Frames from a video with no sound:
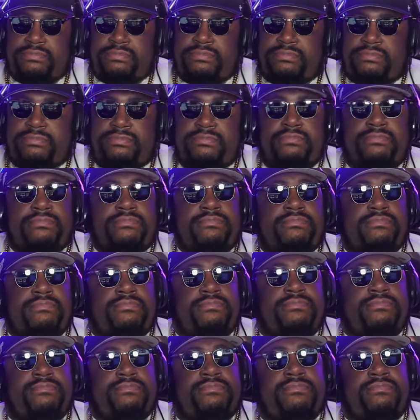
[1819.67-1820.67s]

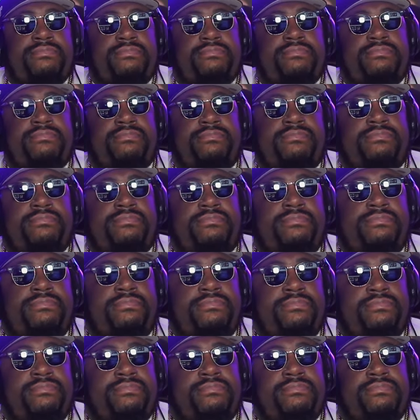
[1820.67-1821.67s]

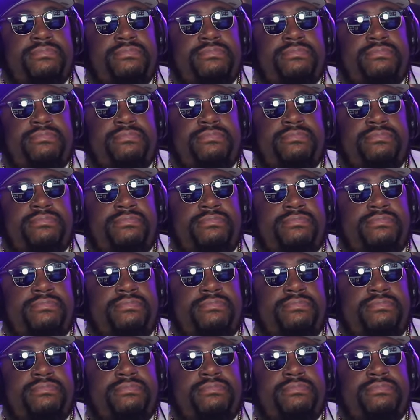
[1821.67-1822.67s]

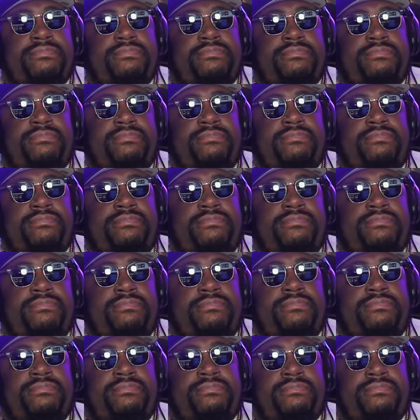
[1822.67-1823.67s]

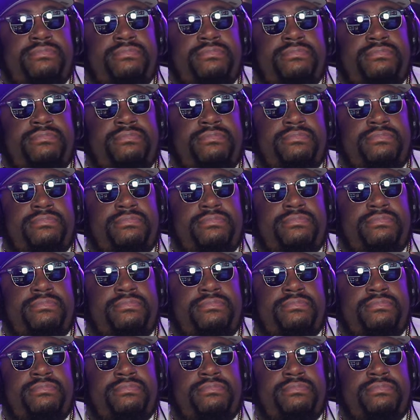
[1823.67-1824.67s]

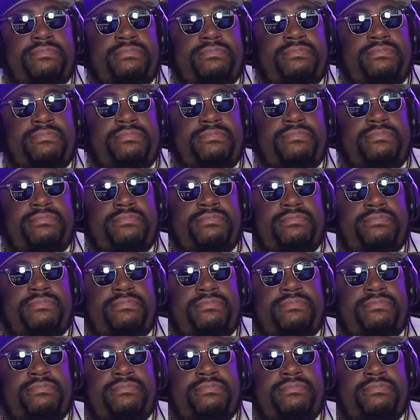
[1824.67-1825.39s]
[no speech]